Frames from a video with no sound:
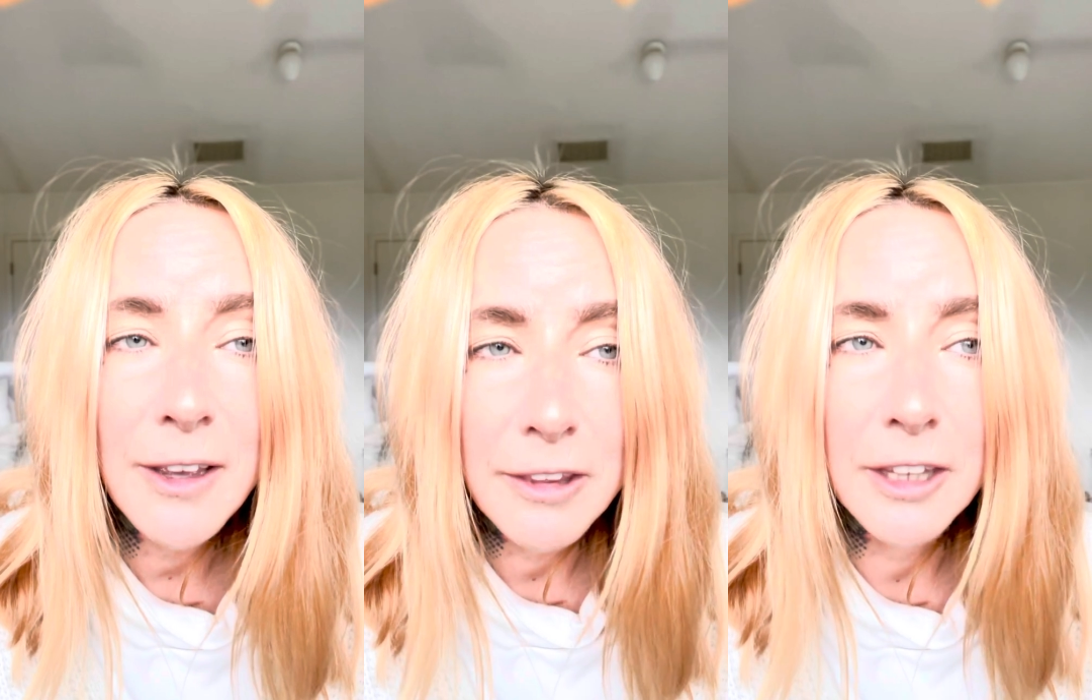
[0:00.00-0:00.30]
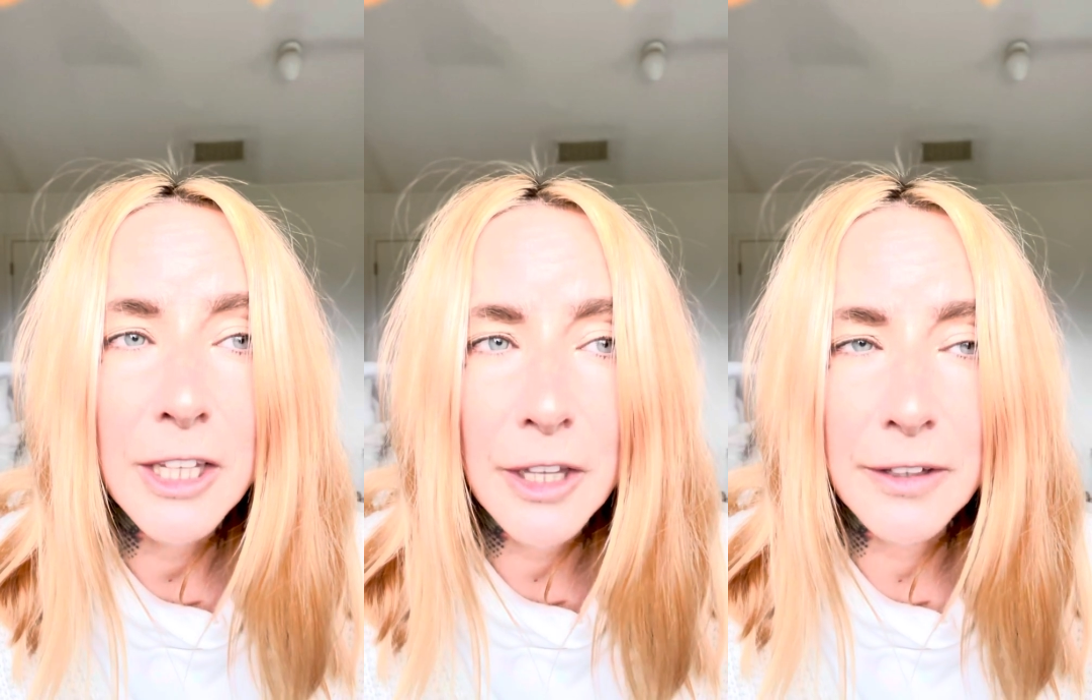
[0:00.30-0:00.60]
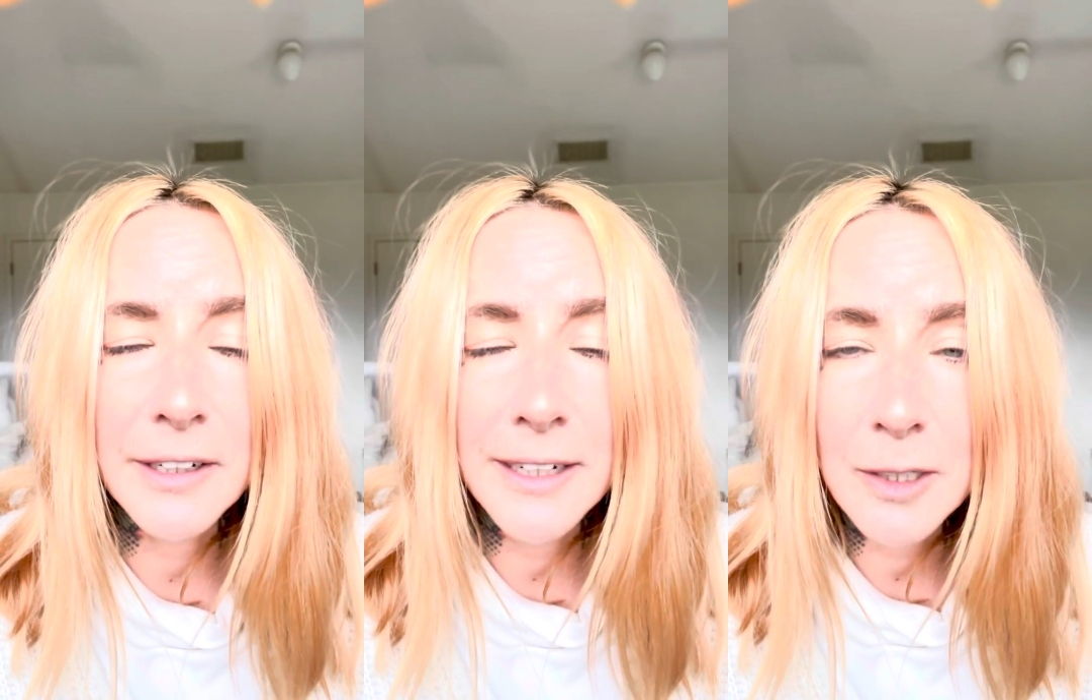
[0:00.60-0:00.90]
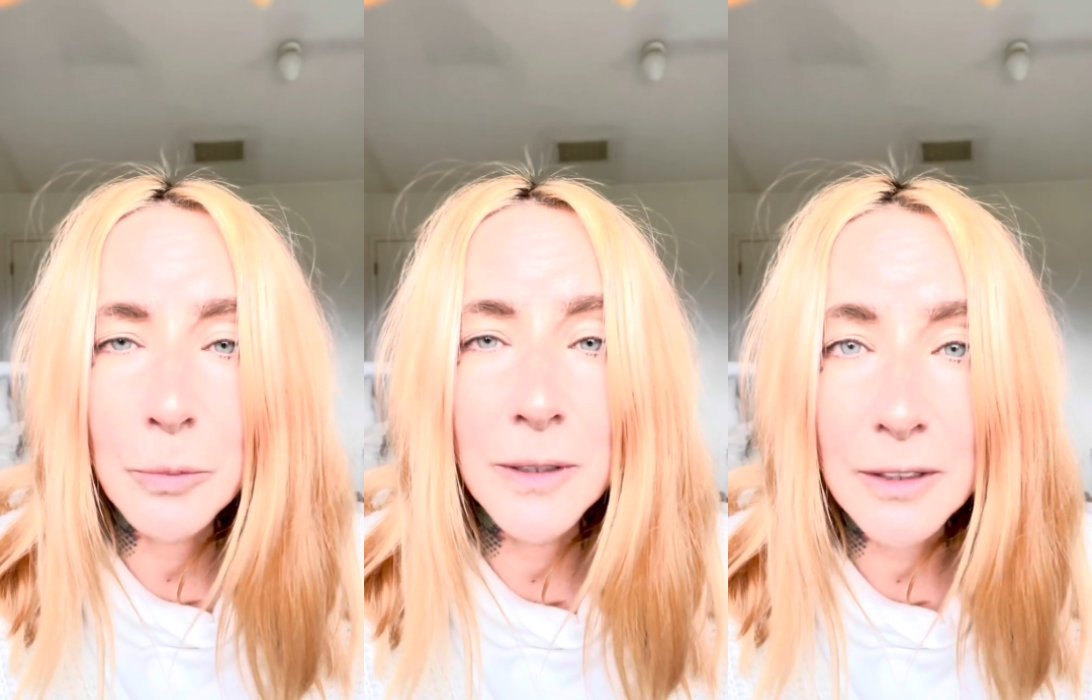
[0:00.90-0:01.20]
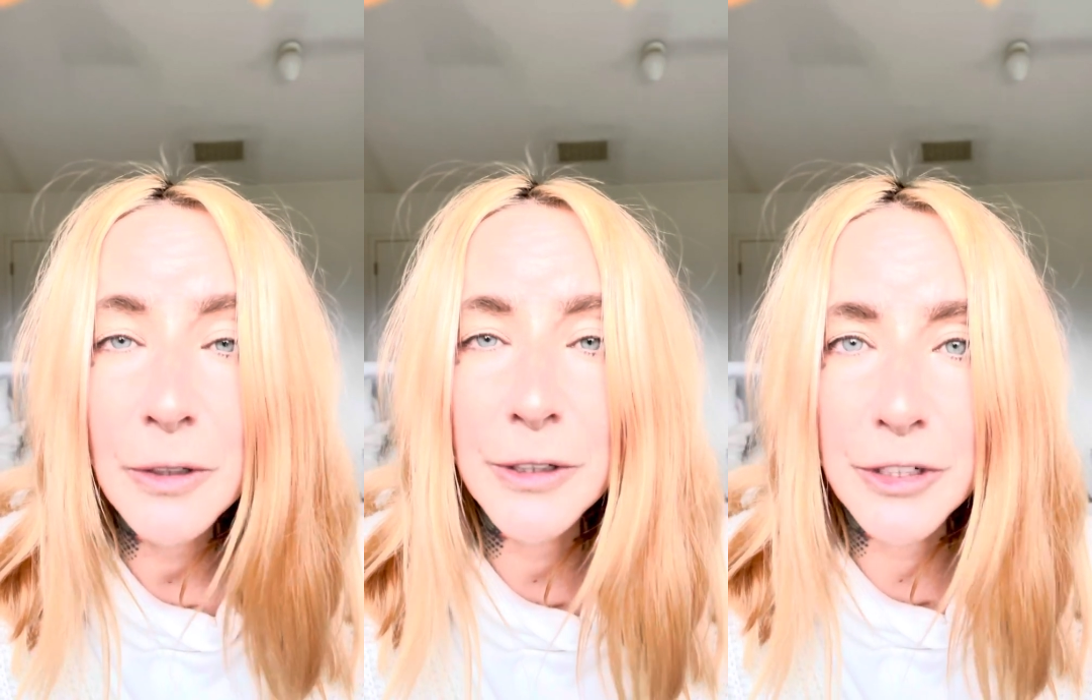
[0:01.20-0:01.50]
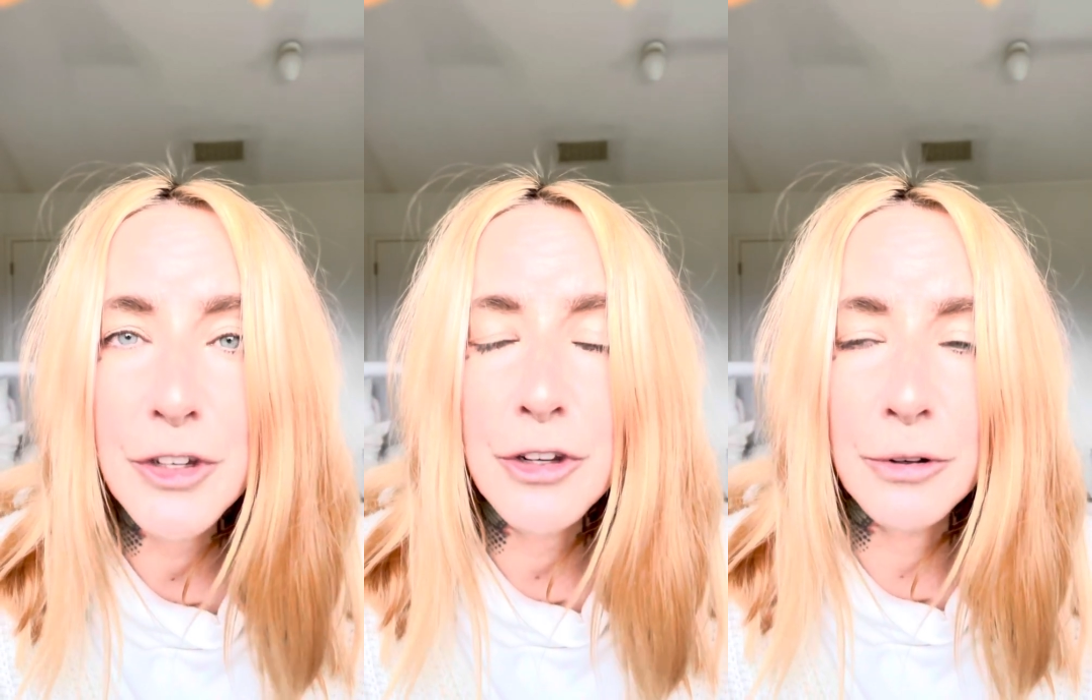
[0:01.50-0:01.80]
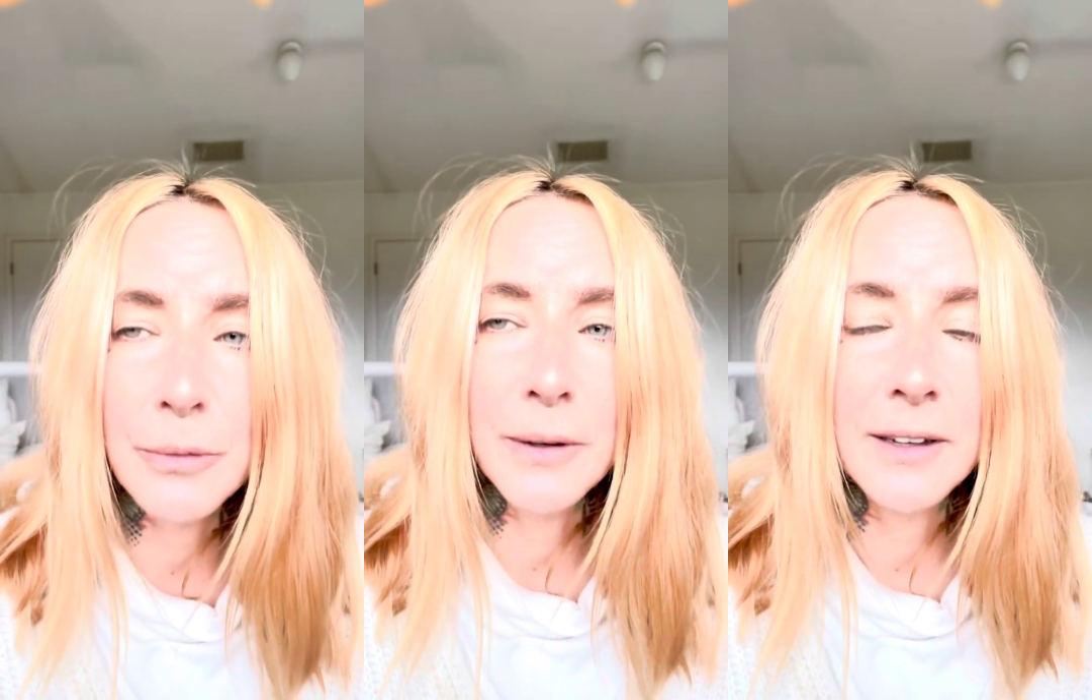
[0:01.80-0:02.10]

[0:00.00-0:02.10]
the other, it will hurt you,